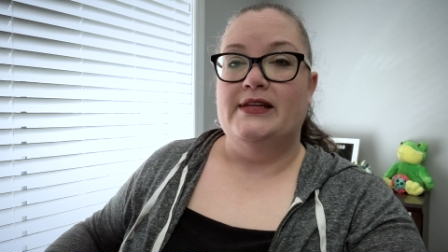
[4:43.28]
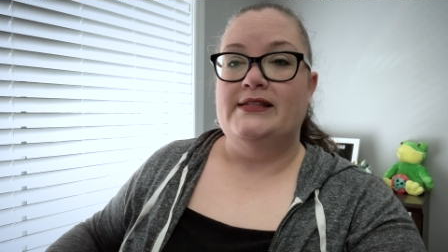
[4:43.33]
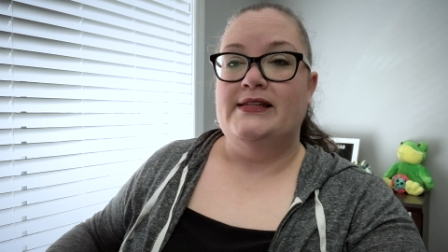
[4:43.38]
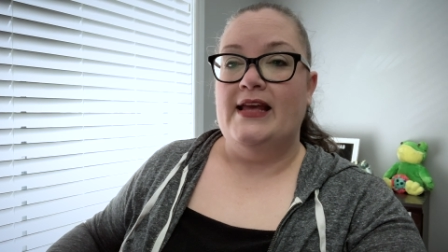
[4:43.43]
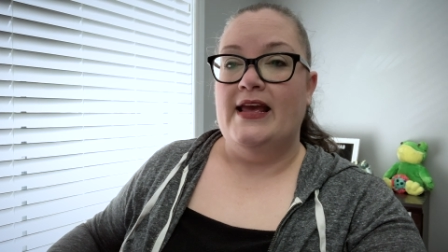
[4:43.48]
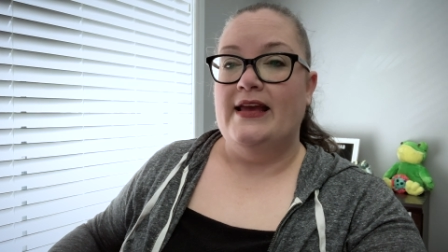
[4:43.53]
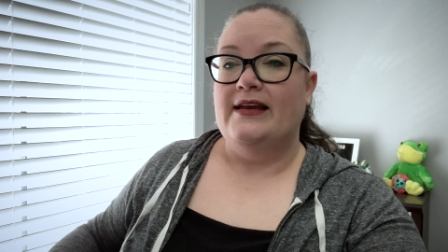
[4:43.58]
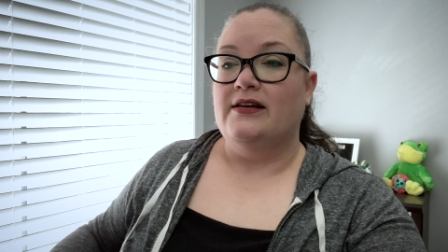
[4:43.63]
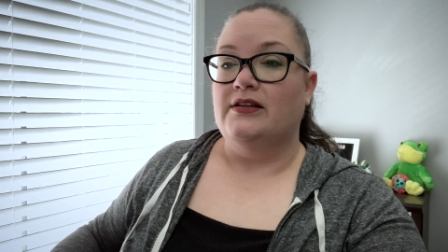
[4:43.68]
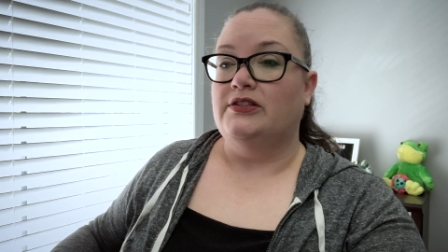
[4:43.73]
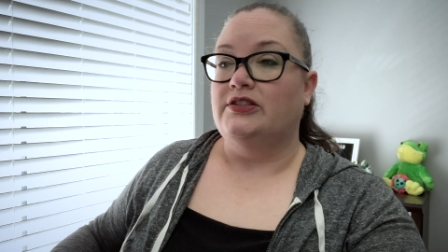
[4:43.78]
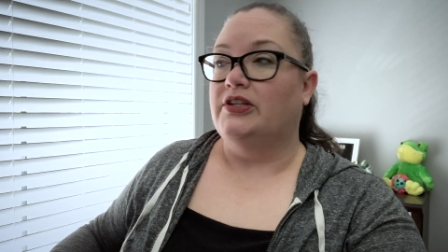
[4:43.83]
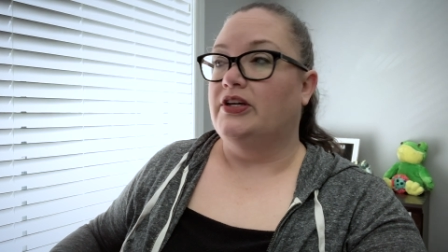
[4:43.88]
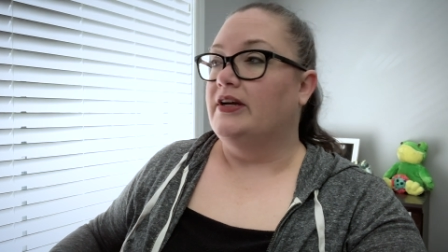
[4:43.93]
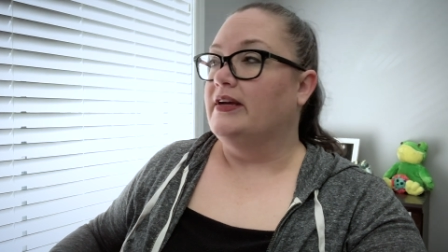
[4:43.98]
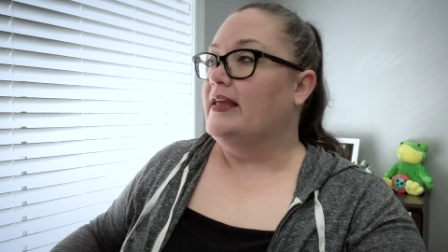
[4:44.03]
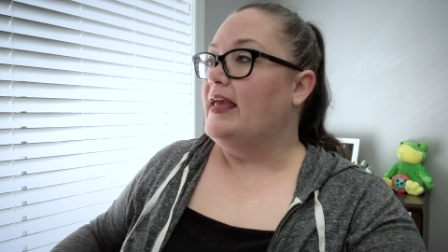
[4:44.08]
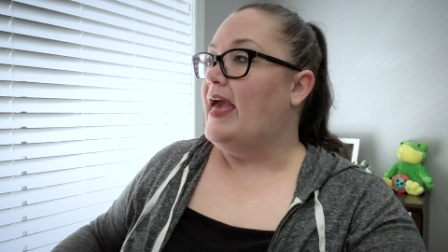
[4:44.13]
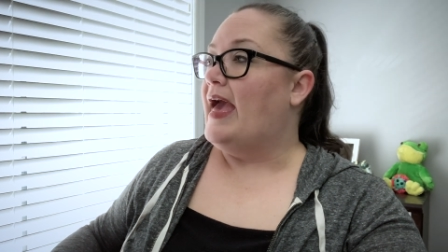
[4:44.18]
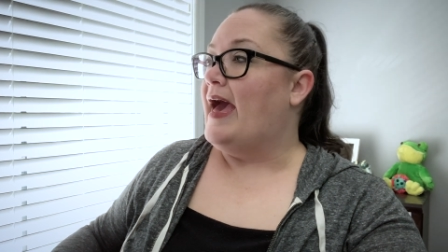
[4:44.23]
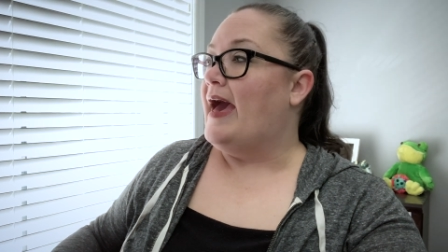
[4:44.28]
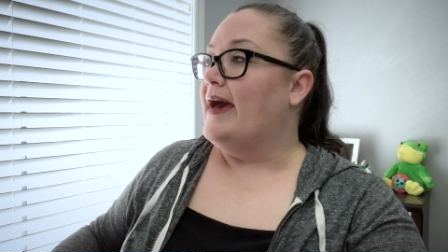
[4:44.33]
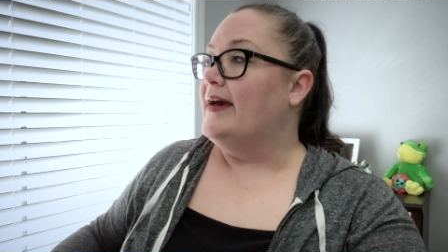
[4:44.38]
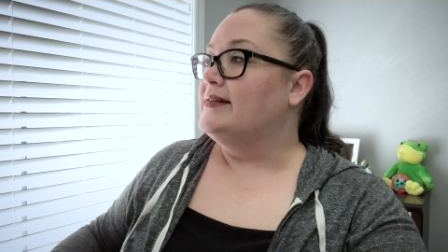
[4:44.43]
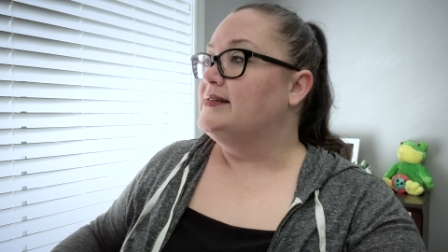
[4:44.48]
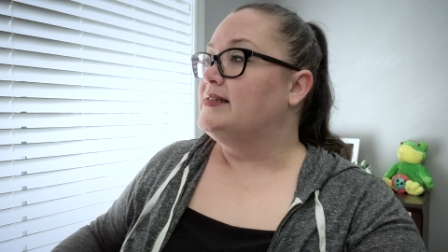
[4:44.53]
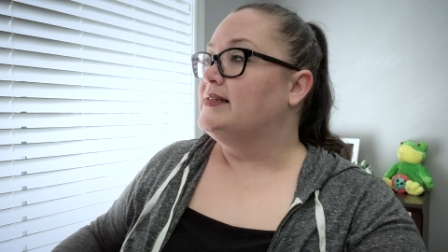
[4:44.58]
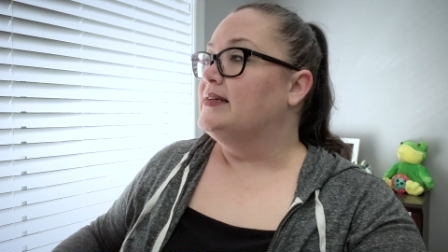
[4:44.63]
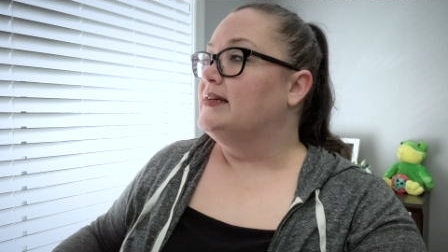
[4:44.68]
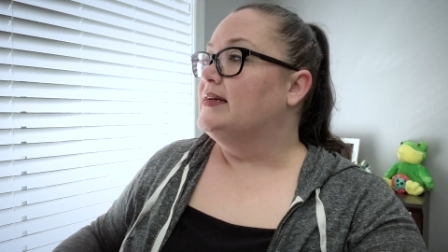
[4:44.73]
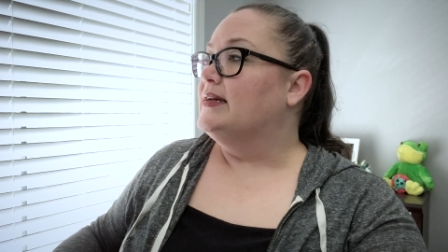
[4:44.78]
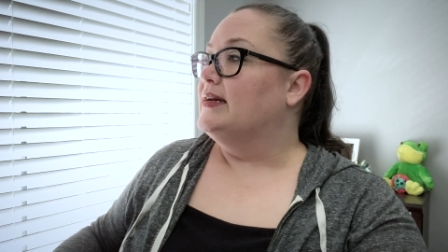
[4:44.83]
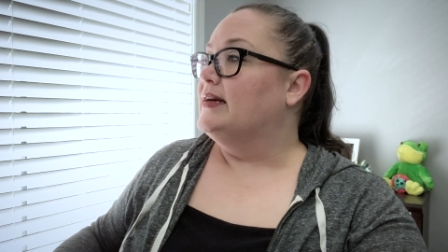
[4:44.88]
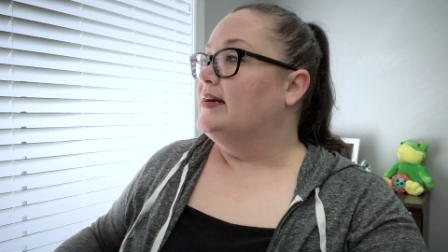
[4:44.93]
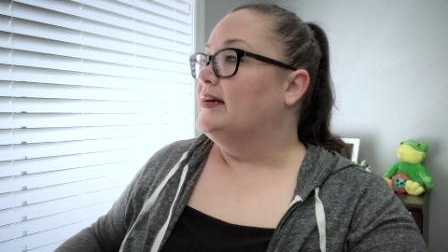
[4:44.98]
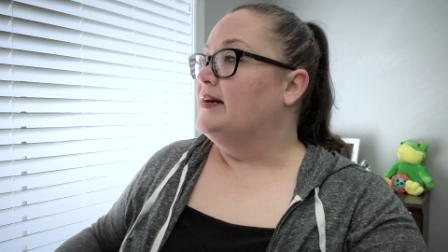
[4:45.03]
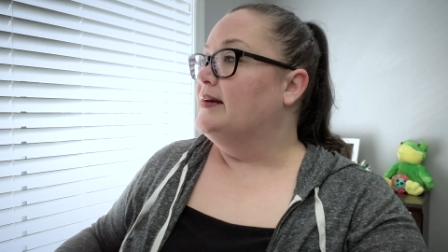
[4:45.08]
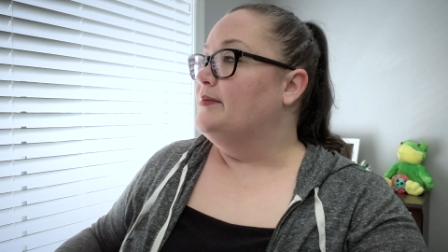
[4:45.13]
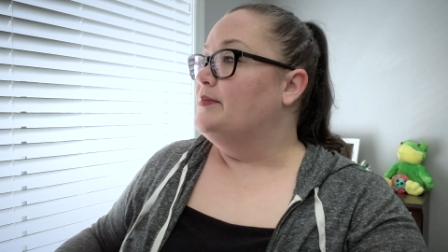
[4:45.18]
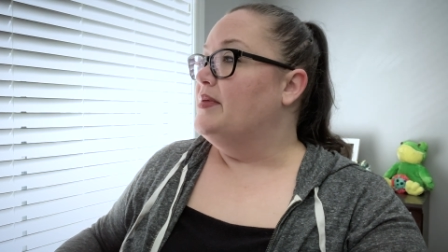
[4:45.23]
take a look at
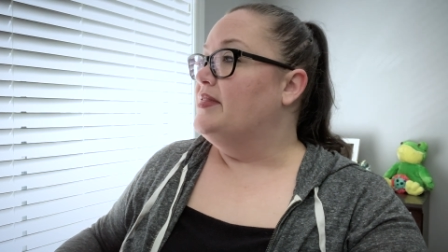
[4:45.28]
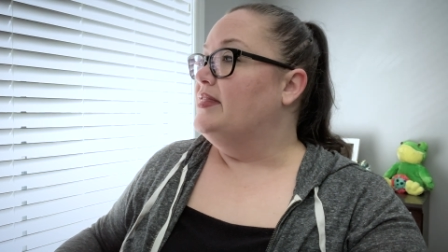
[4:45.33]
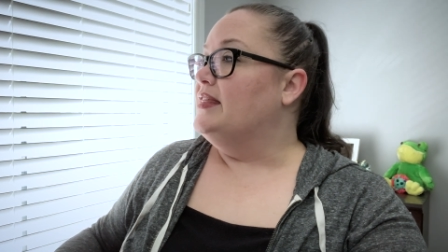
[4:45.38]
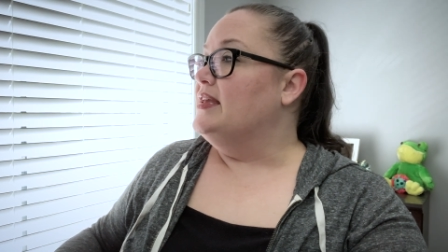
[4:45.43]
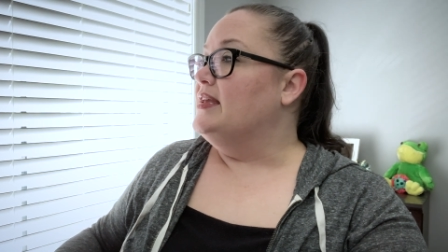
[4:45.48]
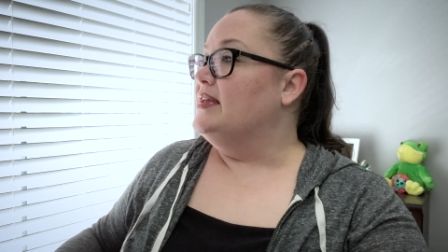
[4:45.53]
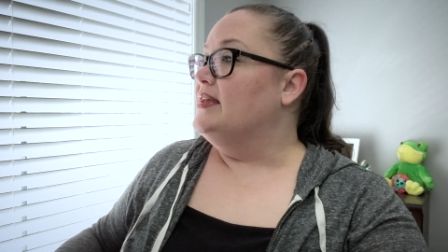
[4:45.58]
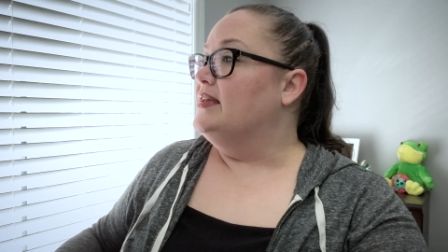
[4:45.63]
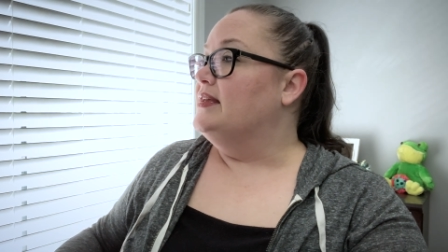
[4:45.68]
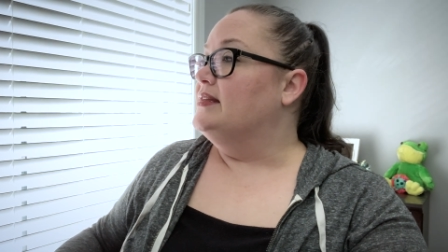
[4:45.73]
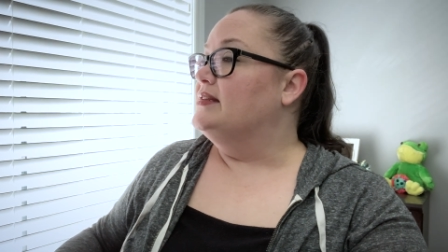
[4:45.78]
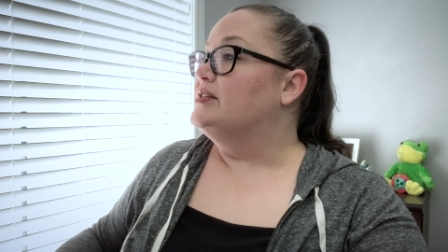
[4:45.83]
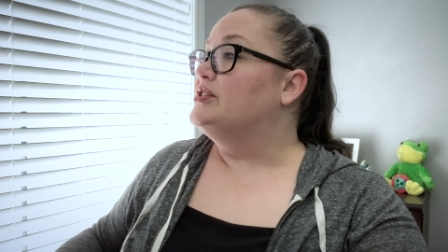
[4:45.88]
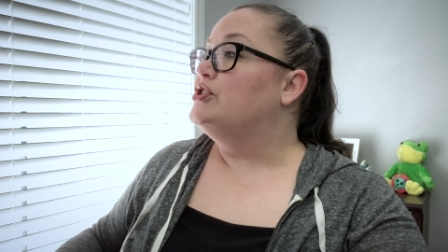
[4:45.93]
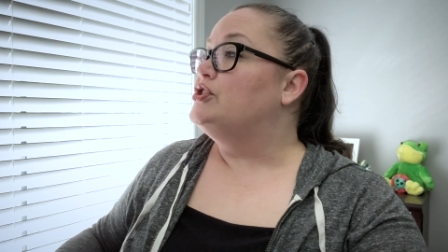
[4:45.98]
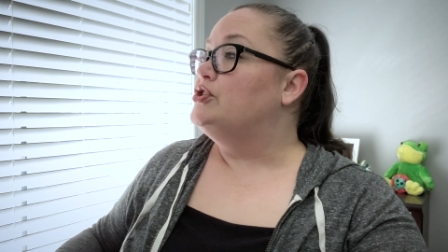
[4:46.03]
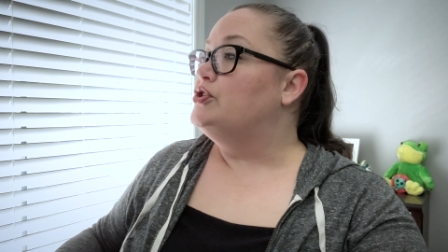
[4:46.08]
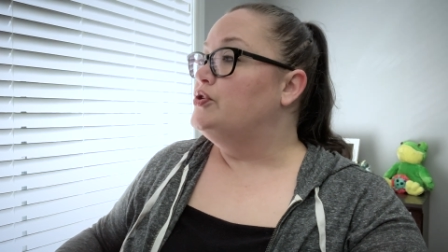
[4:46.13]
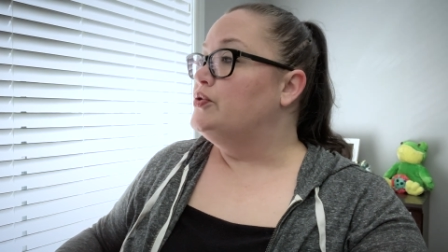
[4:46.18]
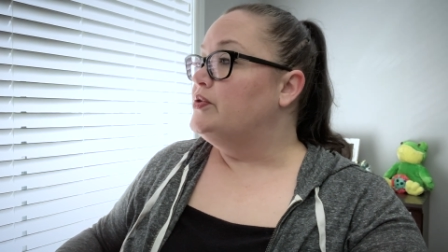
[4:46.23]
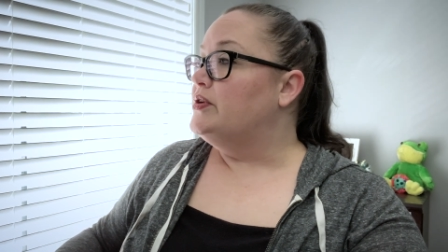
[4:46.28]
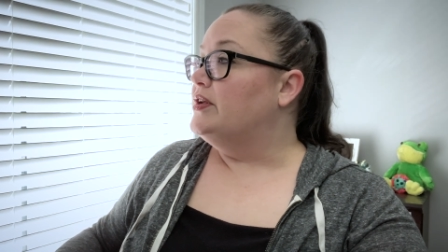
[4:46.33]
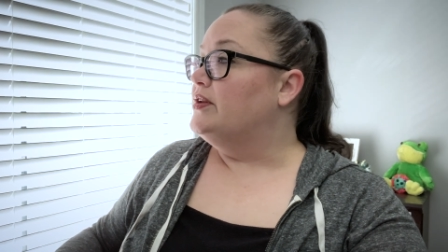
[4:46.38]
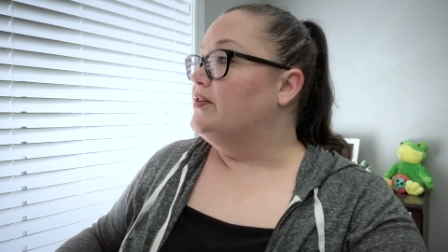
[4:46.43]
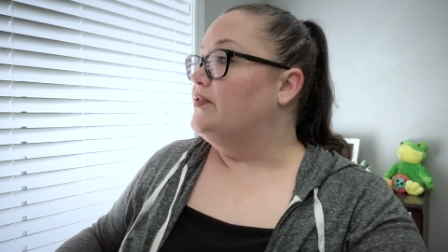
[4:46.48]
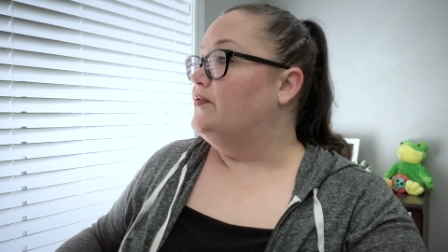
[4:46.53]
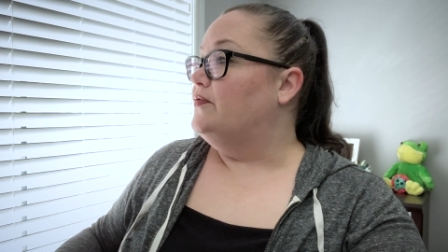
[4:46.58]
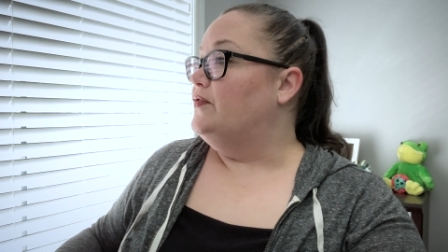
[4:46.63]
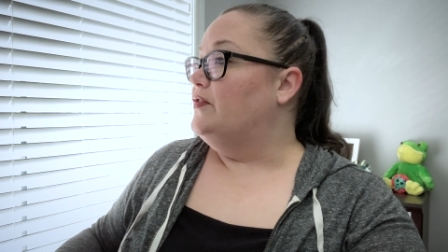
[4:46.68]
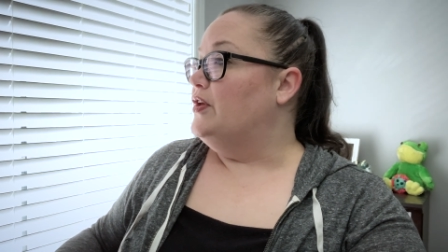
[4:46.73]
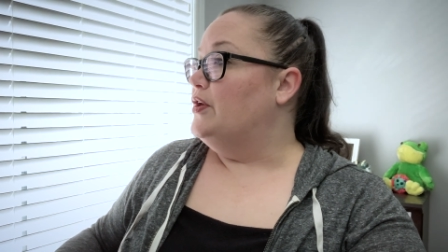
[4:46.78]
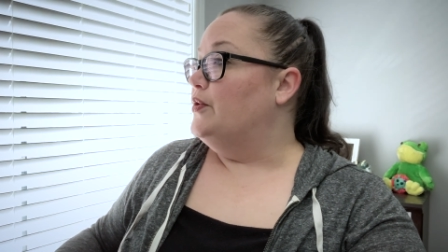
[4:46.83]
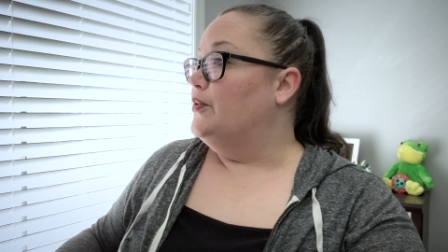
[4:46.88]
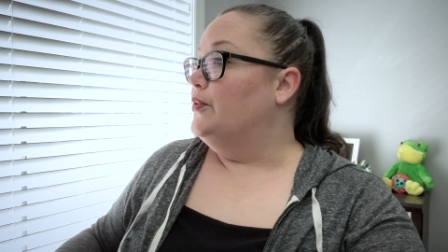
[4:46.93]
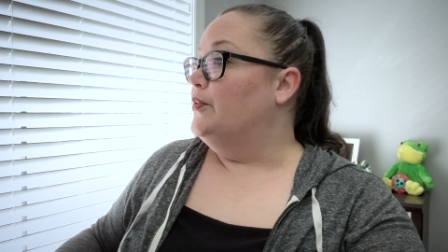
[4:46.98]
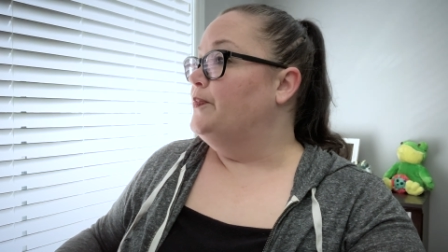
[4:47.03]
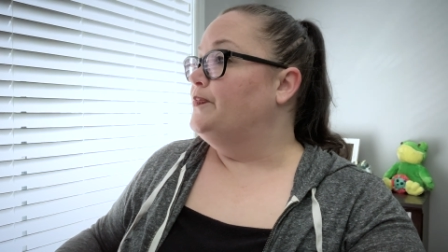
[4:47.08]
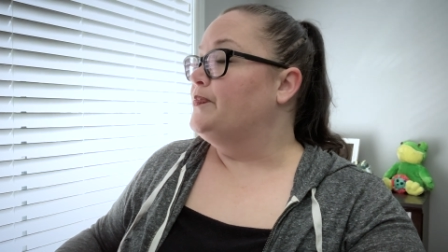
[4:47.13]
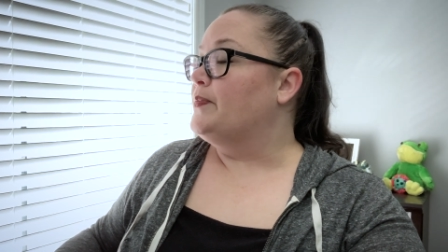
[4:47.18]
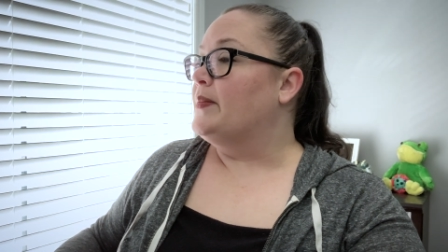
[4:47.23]
um, the student
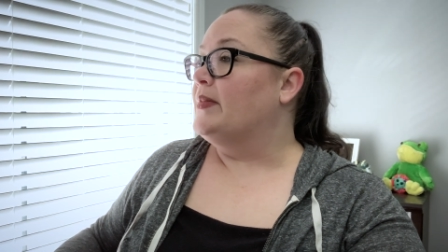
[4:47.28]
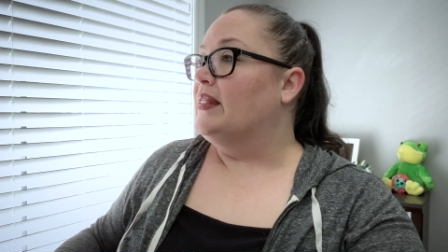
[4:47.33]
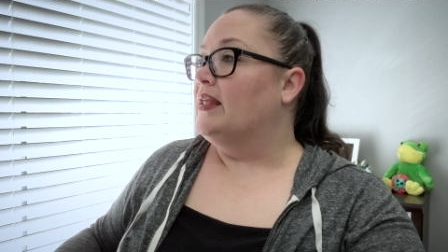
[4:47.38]
view